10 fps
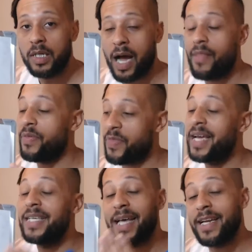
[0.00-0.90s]
And the thing
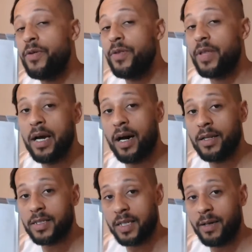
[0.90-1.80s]
is, they knew the
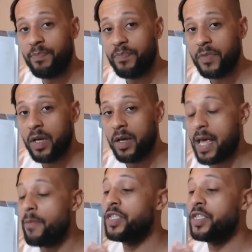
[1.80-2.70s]
answer.
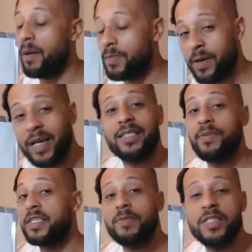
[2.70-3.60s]
They would jump to it, and some
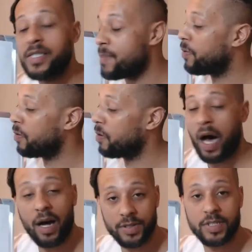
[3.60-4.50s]
of the most simple
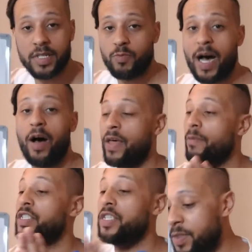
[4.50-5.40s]
answers as well. They
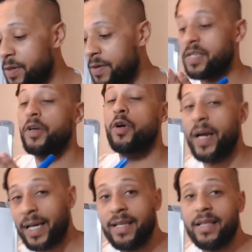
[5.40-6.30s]
would jump to it so
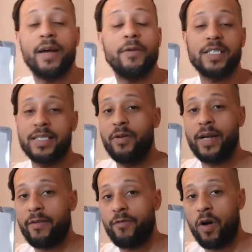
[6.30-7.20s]
quickly that they would still
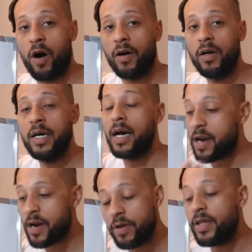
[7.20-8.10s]
get it wrong. And
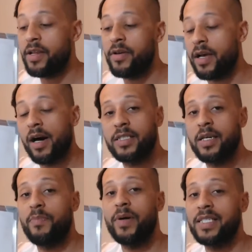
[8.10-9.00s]
I know they knew the
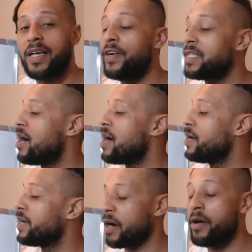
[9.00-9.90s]
answer because every time
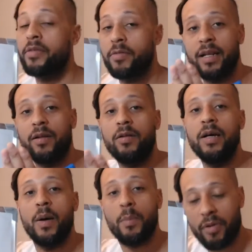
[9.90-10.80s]
we go through a little
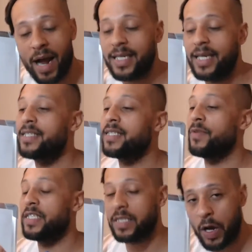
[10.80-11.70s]
practice and
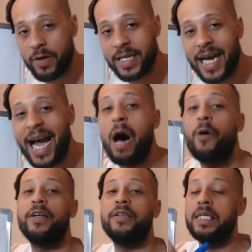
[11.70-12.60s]
we slow
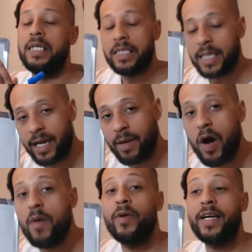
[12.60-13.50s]
down and take it a
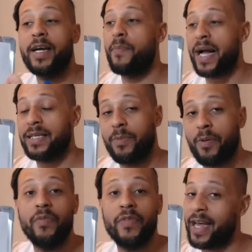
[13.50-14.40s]
moment, we go back to the
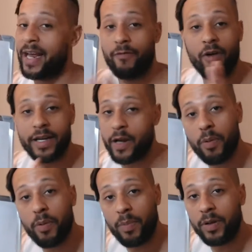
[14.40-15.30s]
problem, they get it right, no
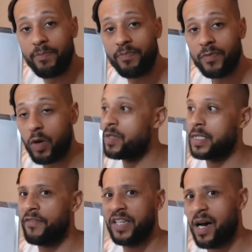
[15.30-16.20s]
problem.
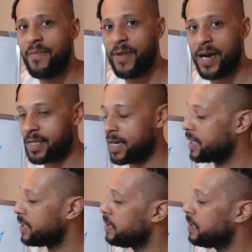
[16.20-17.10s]
Almost every time, actually.
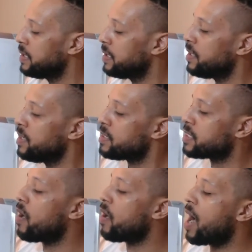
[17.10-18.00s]

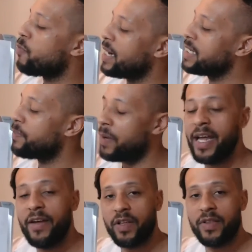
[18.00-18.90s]
So I'm willing to
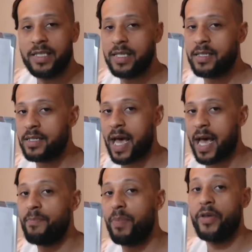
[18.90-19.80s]
believe that this is the
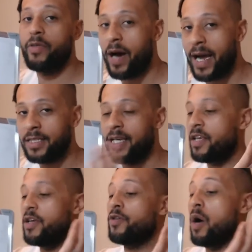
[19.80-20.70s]
same both ways. Either
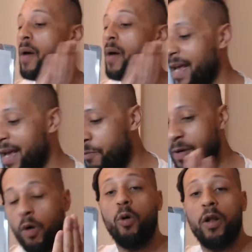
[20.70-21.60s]
you go at it
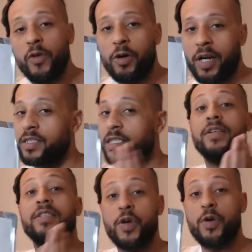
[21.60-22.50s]
with all of your
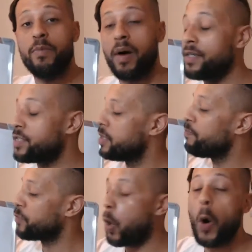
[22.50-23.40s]
gusto and too much,
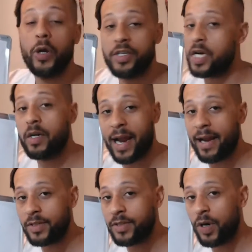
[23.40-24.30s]
or you don't go at
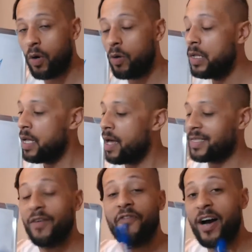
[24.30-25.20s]
it at all.
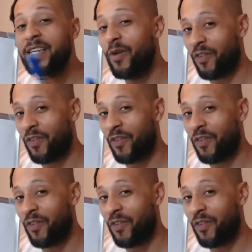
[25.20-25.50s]
It's the fight or